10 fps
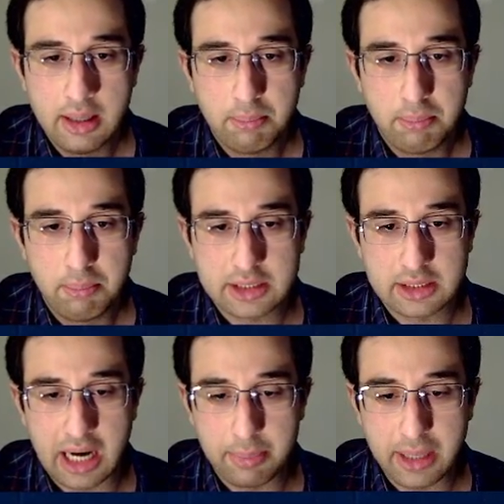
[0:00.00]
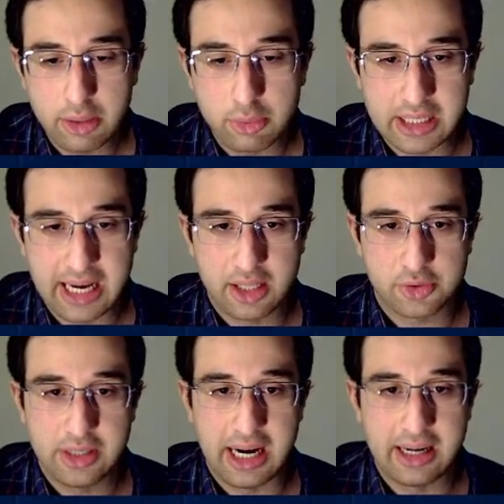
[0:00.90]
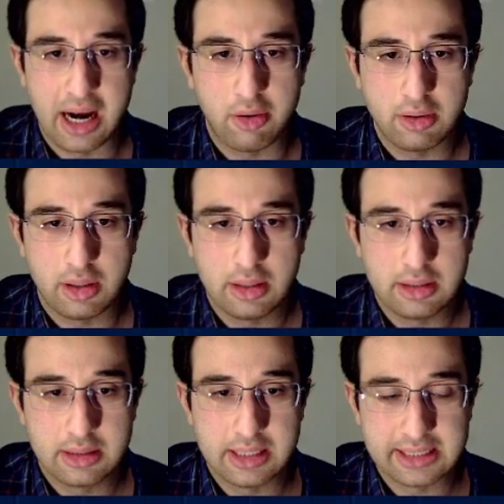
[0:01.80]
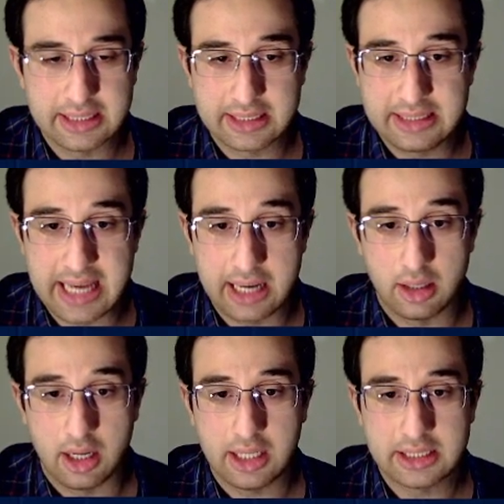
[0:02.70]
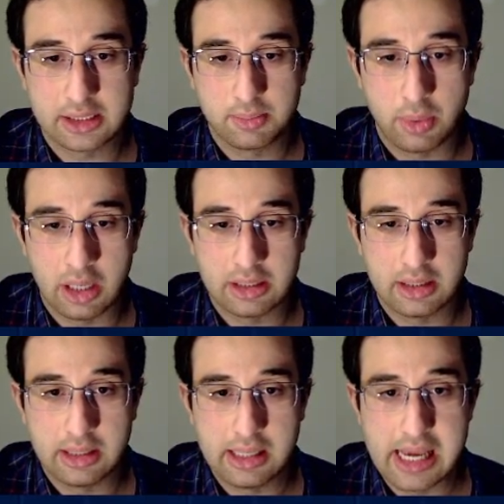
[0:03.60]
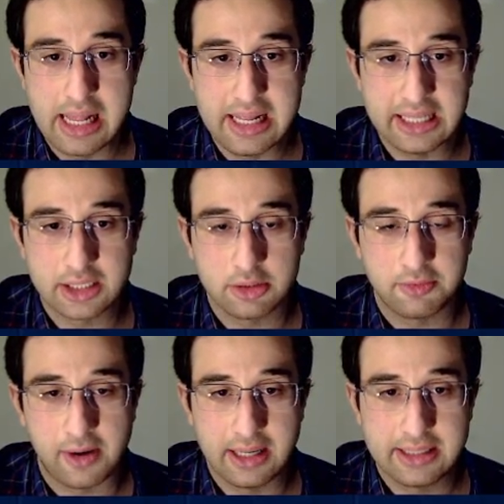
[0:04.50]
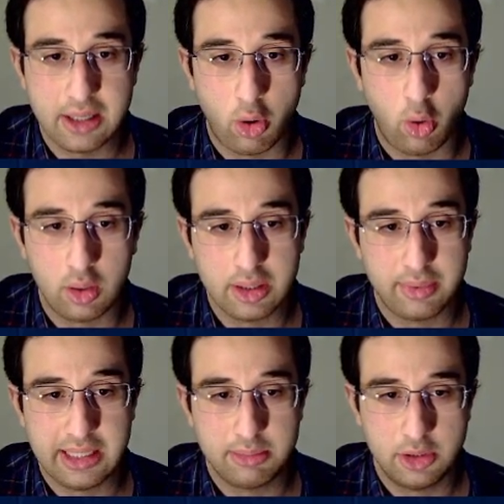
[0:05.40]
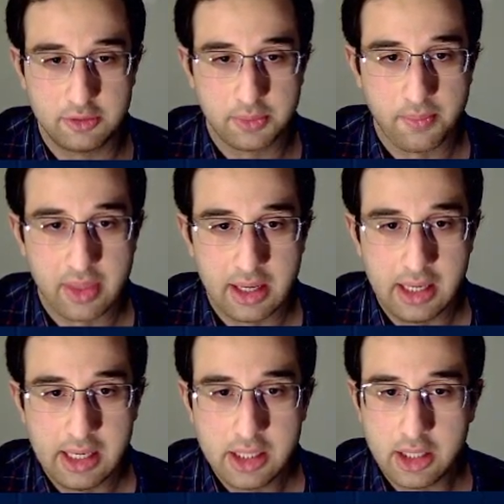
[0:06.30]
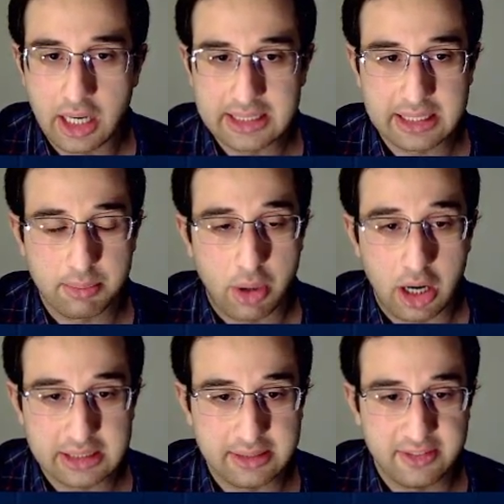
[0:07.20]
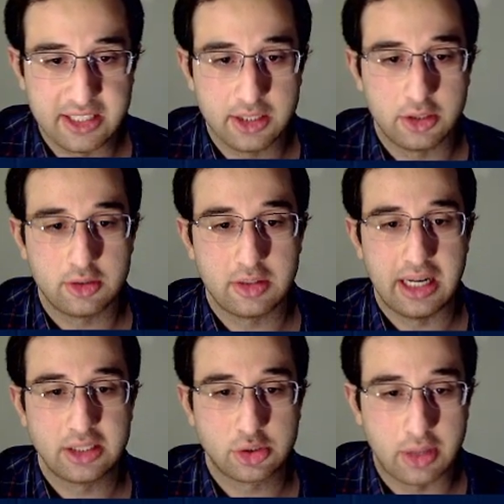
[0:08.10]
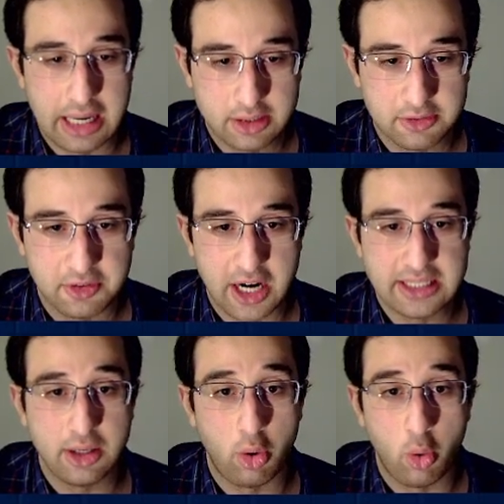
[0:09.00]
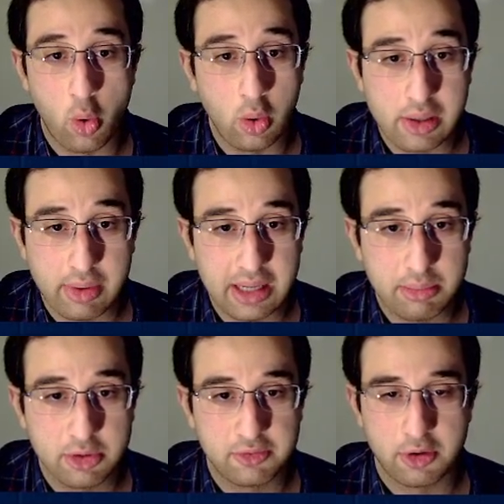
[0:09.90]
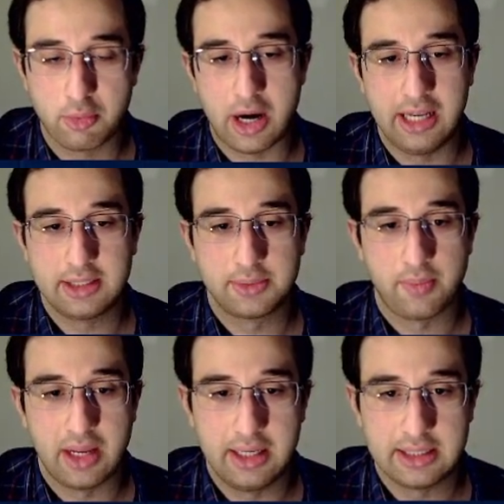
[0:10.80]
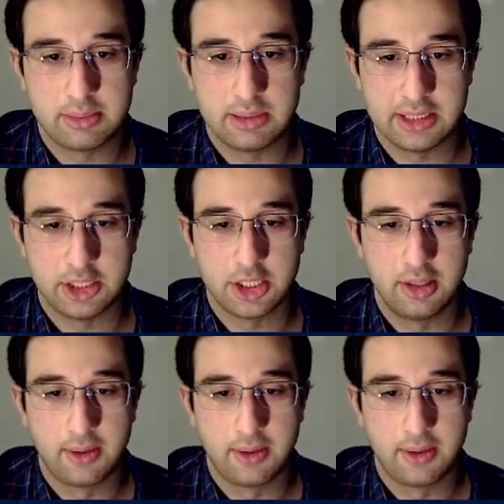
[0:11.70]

But I played rook a3, and now this is dead loss, but he needs to find the only winning move. You guys can pause the video and try to find the only winning move for white in this position.